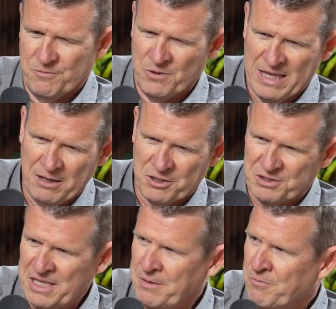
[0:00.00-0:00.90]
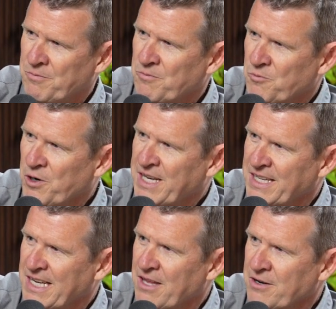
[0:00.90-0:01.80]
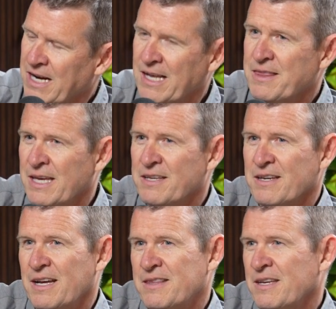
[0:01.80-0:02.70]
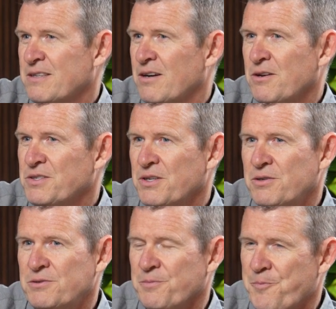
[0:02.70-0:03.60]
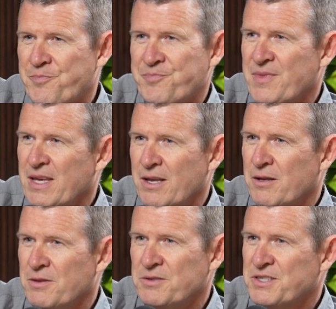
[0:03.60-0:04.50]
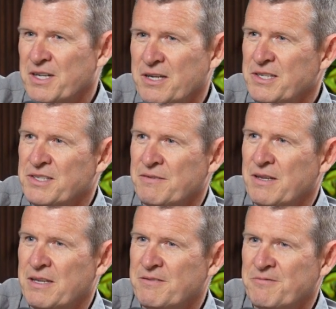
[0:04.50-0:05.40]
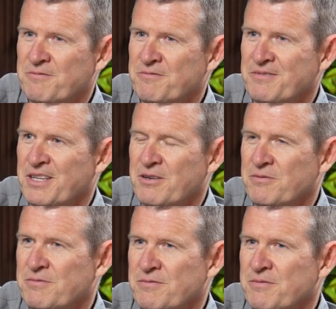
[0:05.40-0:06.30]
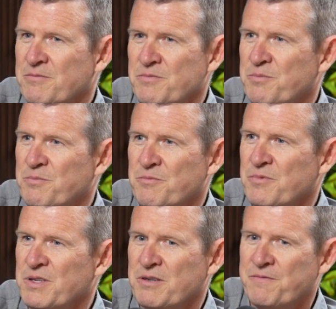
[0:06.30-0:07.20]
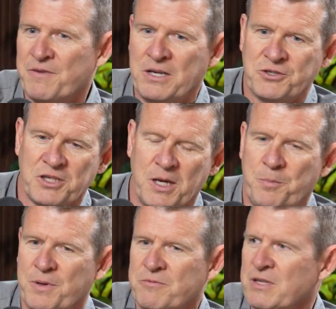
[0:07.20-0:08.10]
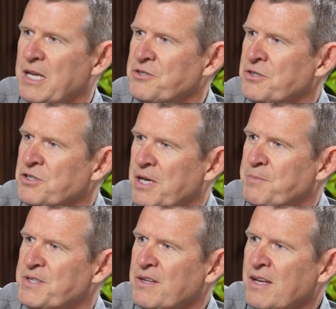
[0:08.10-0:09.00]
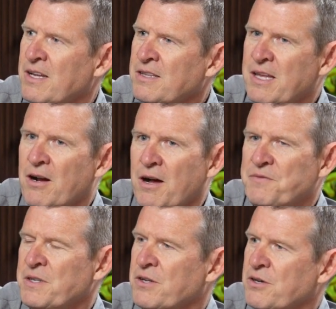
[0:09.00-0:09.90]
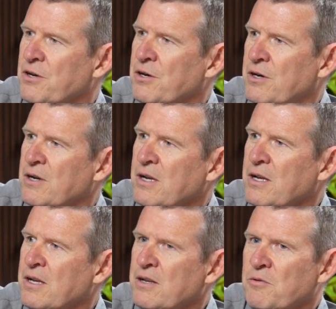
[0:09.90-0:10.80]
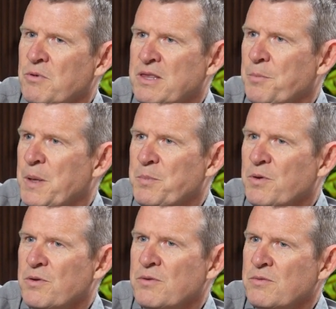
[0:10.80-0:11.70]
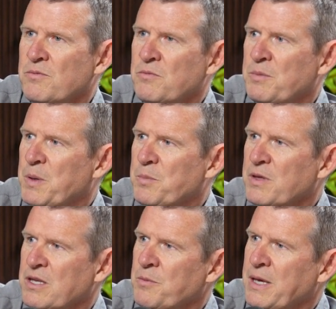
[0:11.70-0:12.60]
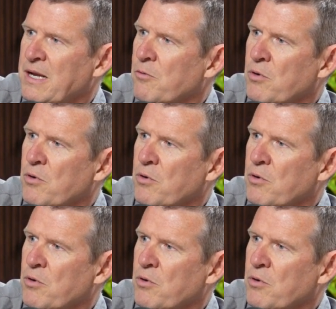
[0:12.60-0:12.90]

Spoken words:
without your team working together. And I think also, there's studies in friendship and relationships that often occur with people that you meet at